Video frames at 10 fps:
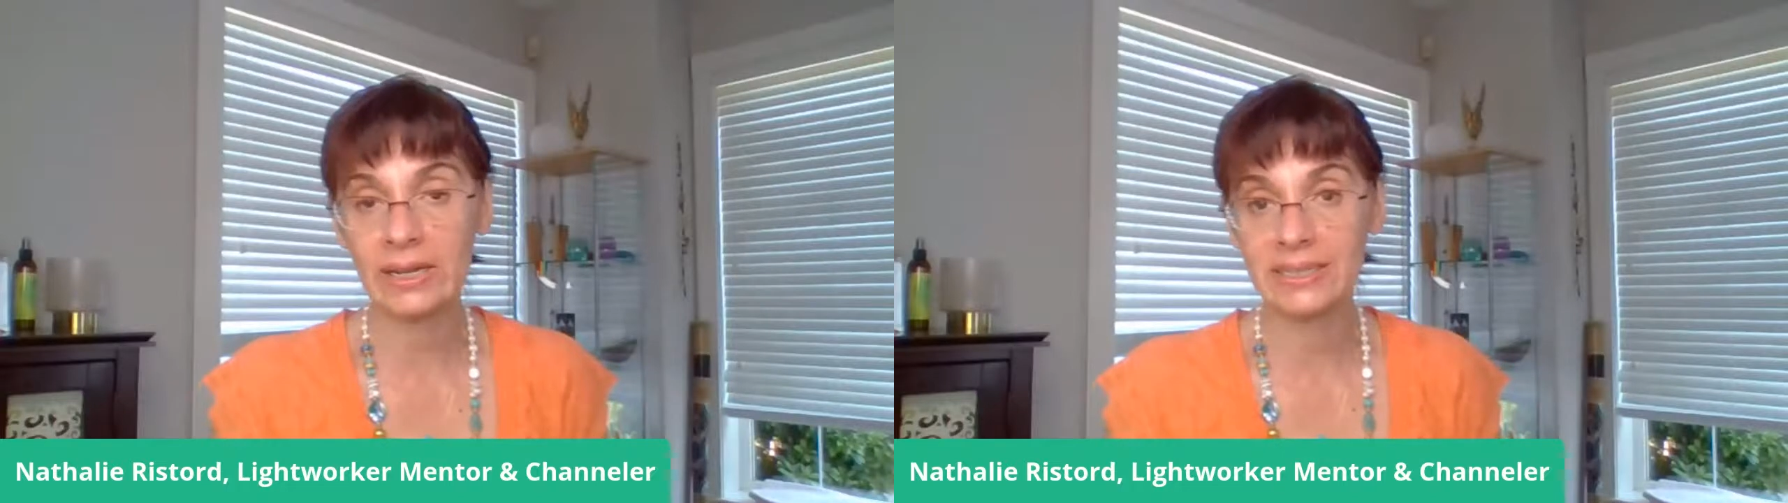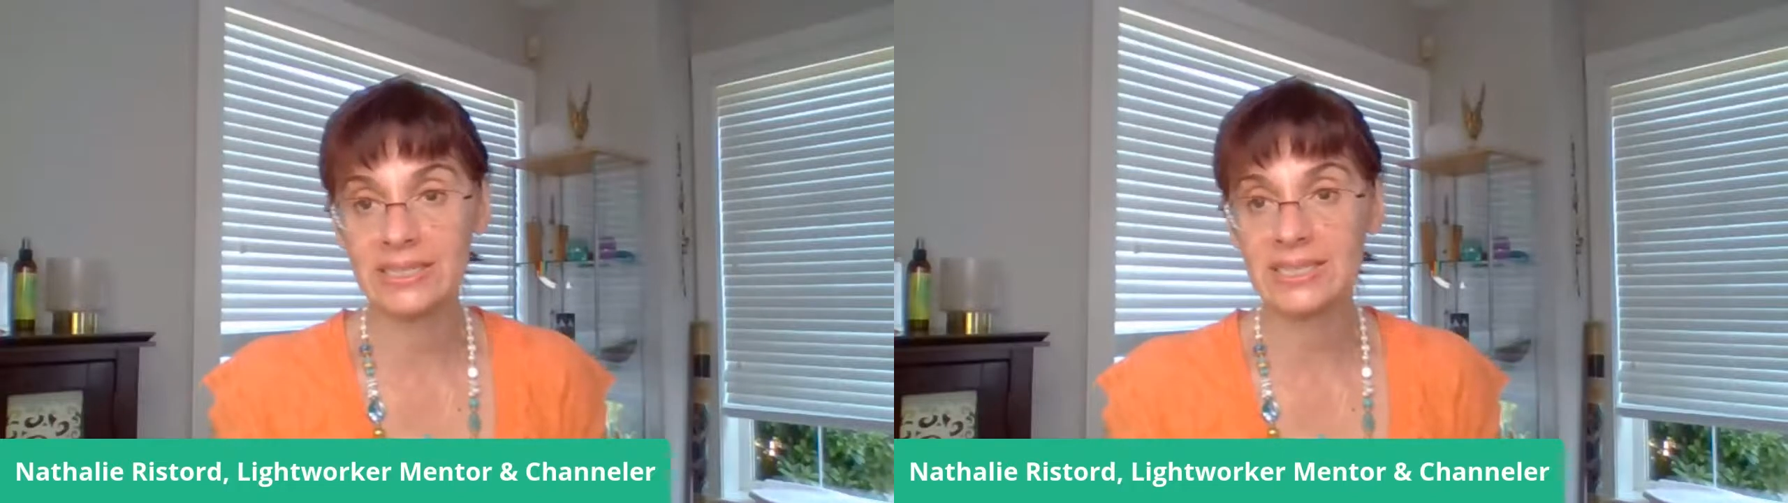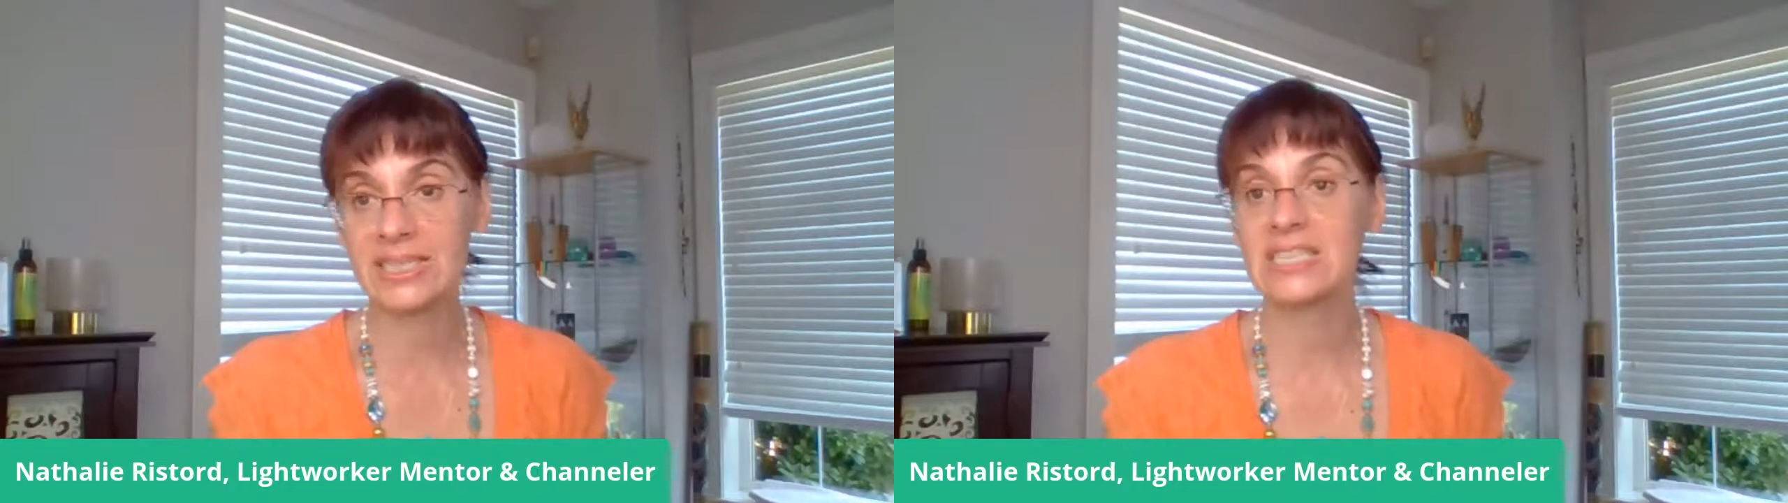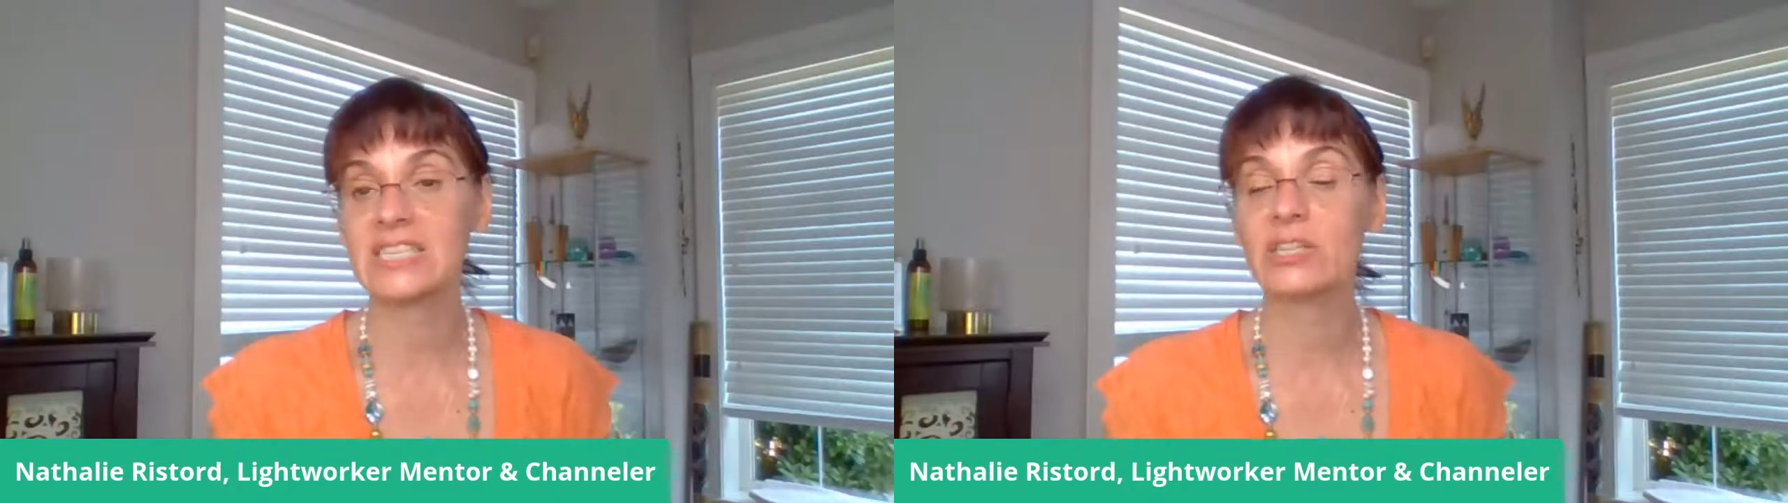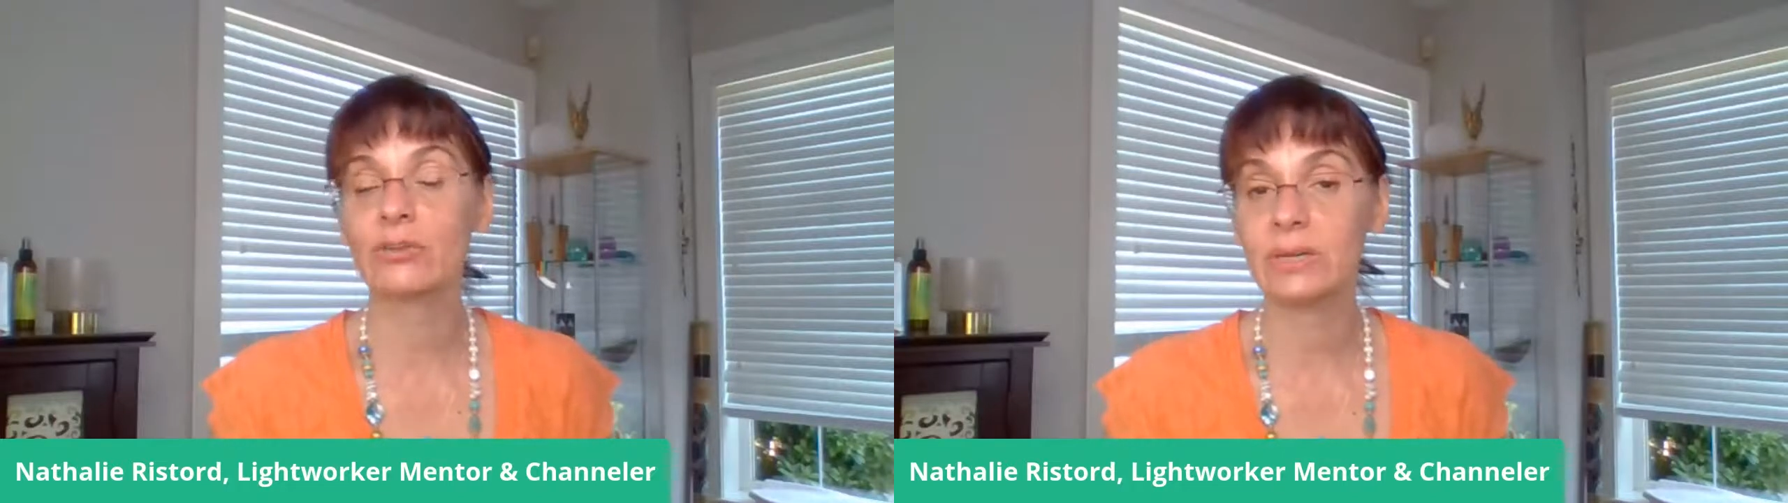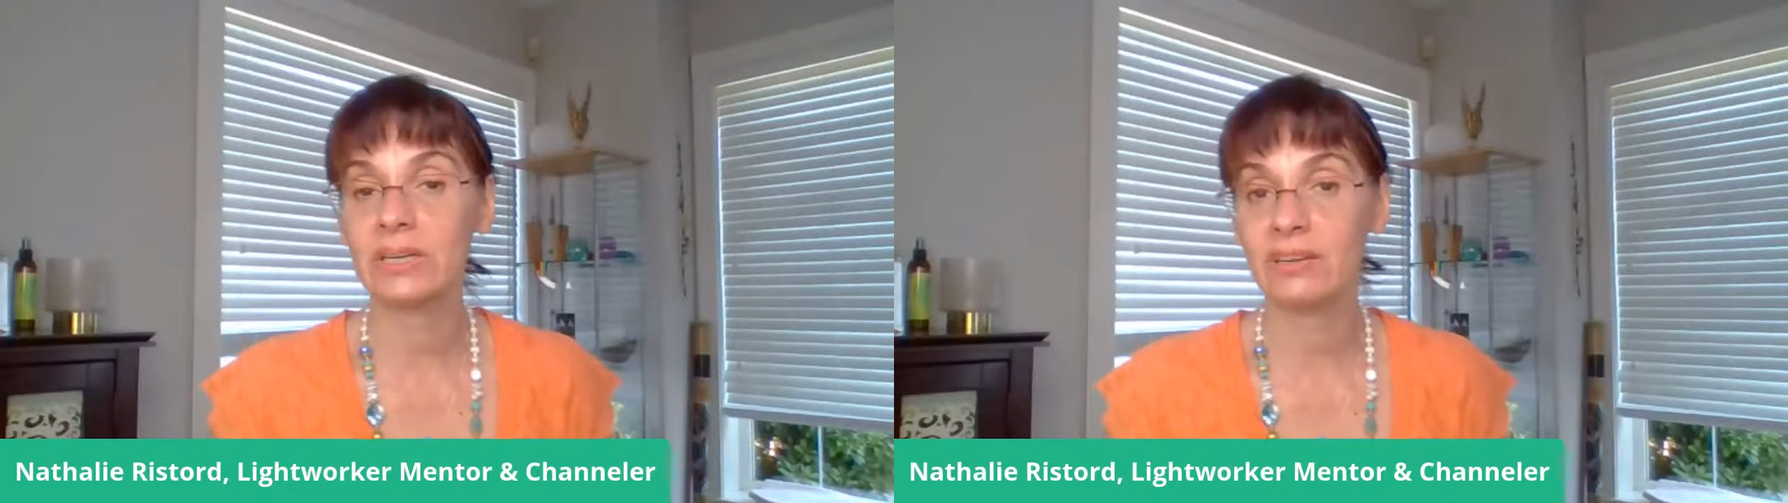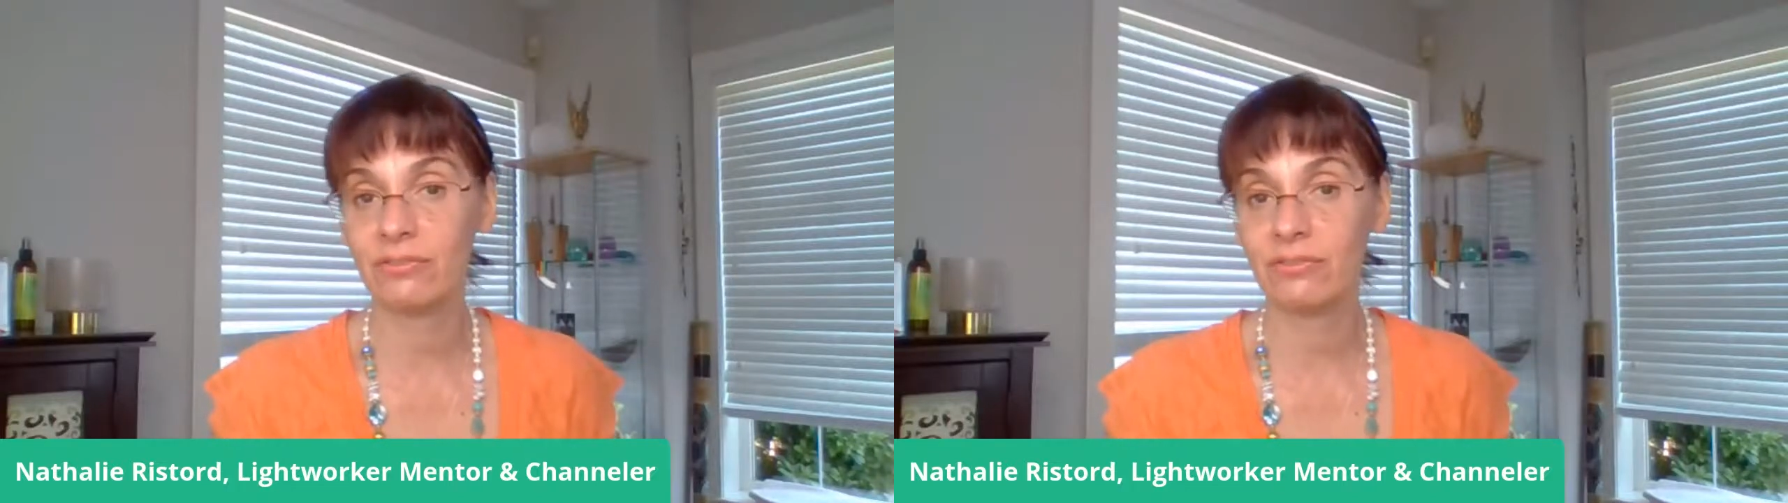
in this 3D